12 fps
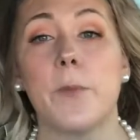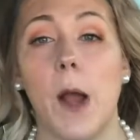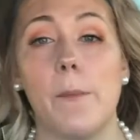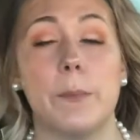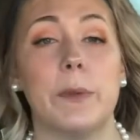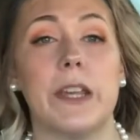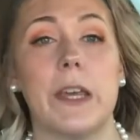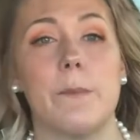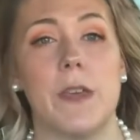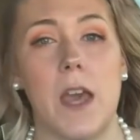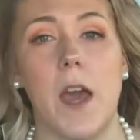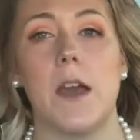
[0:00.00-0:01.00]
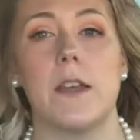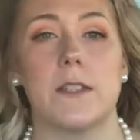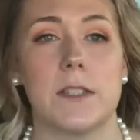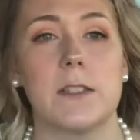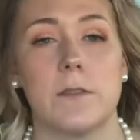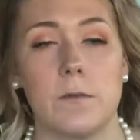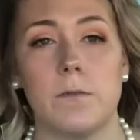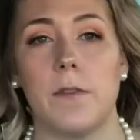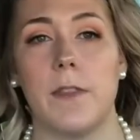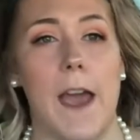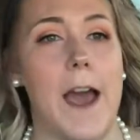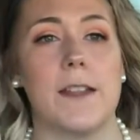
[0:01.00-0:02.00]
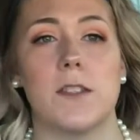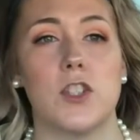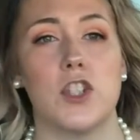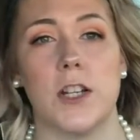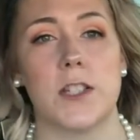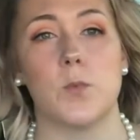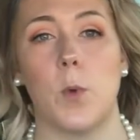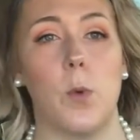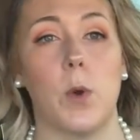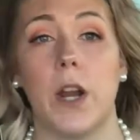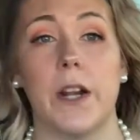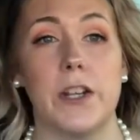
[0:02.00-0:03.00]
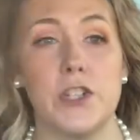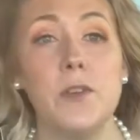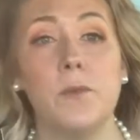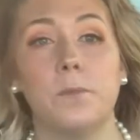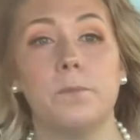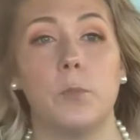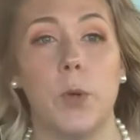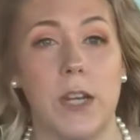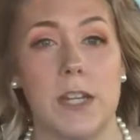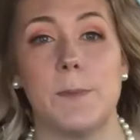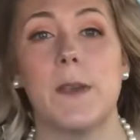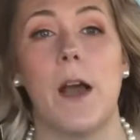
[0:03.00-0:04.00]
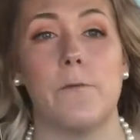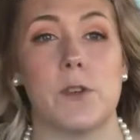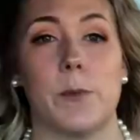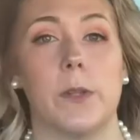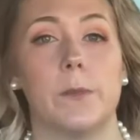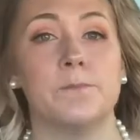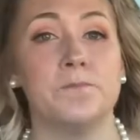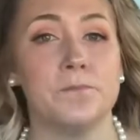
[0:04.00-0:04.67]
probably, because that's just what we're gonna do. We need to be comfortable.